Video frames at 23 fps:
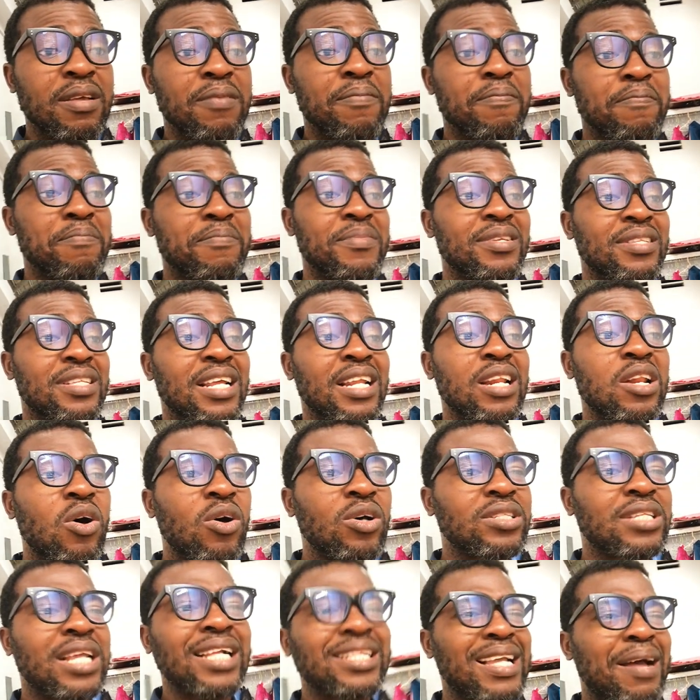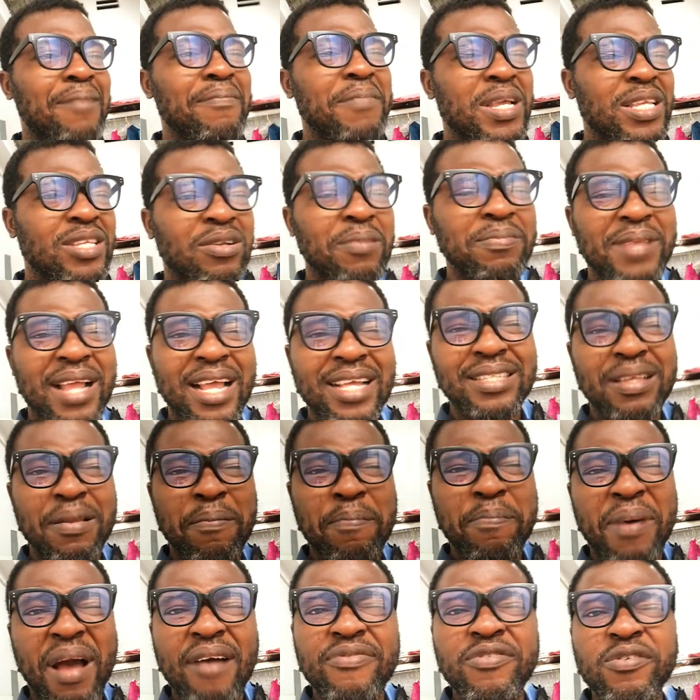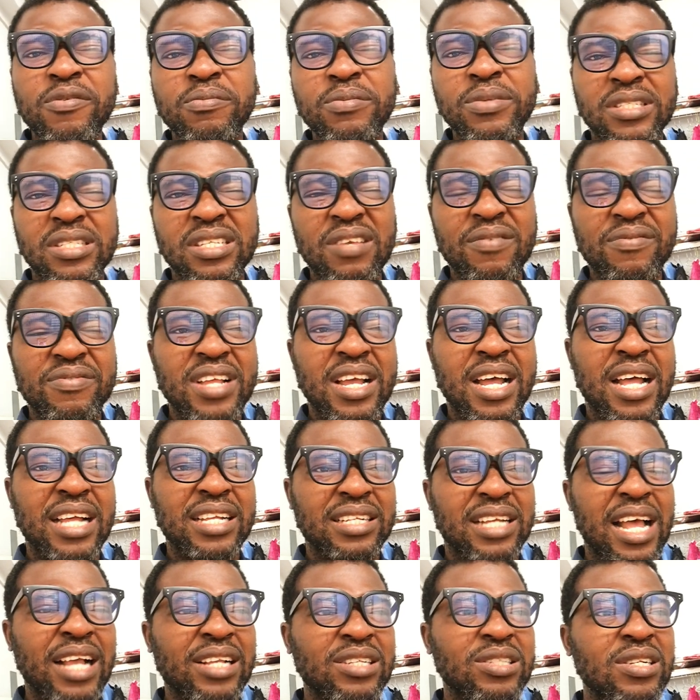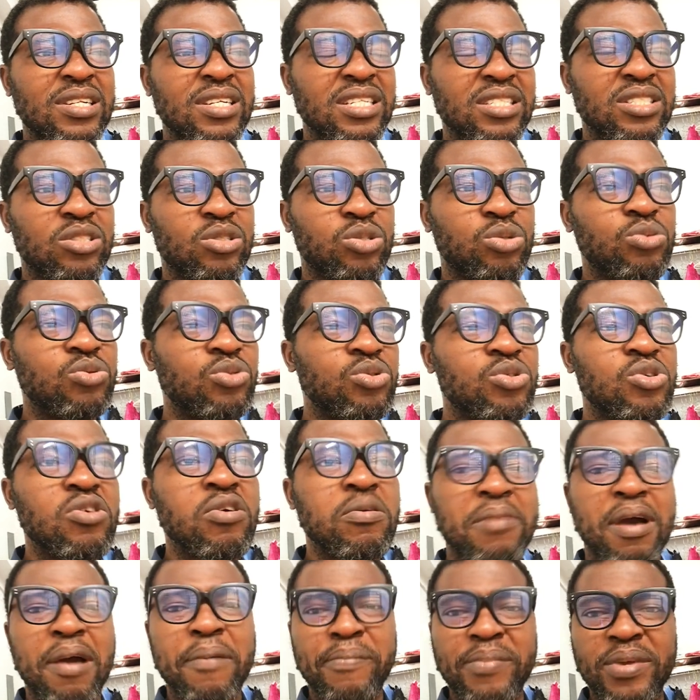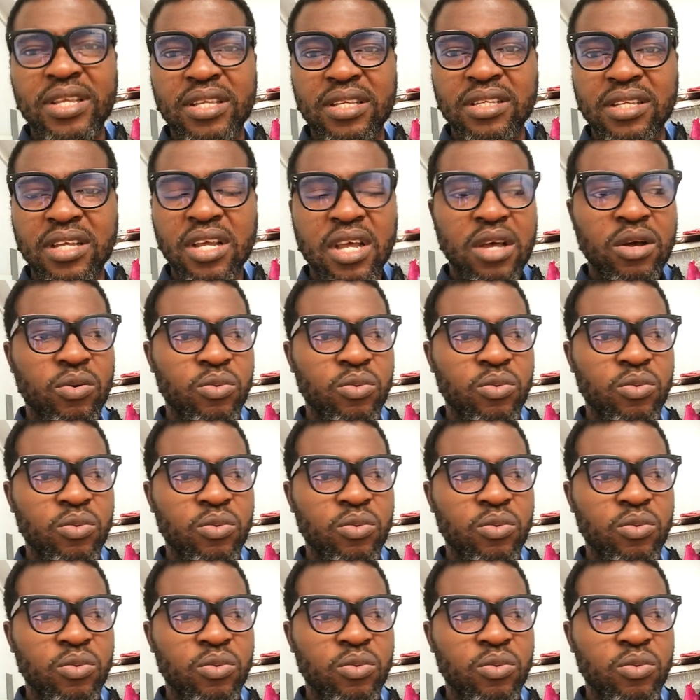the laws that they are making, sometimes it baffles me if they are actually true human beings